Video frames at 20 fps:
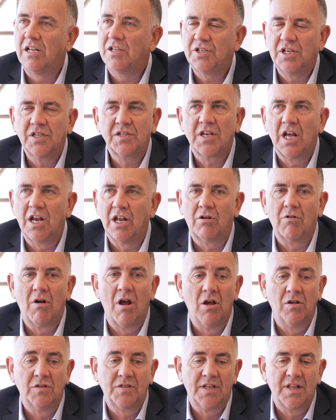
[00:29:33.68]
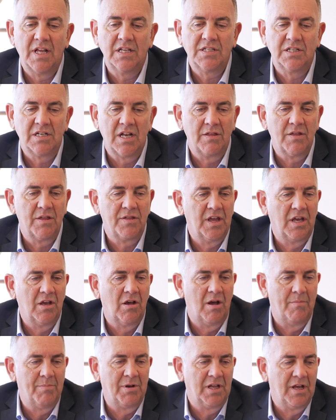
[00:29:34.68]
And it's just going to grow. So that's another thing
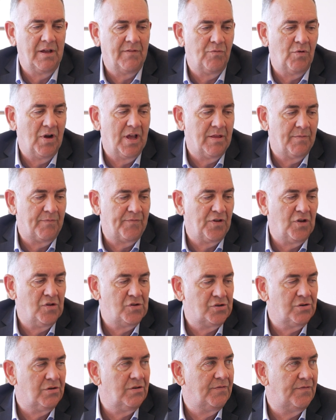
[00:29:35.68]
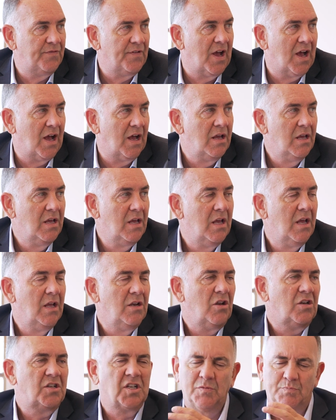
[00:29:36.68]
I believe where the future of
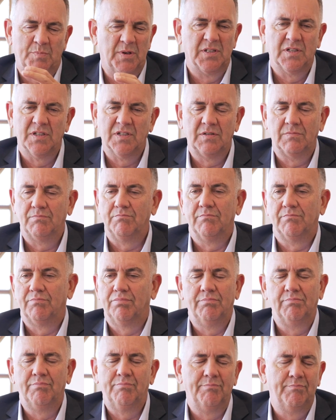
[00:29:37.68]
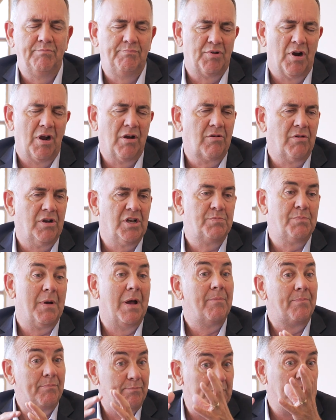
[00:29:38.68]
not just business brokerage,
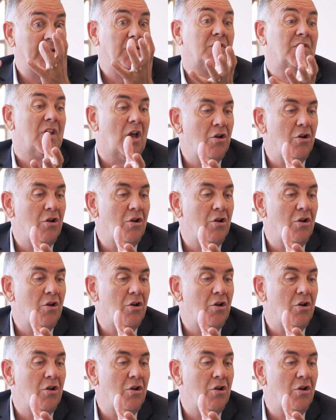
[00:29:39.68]
but business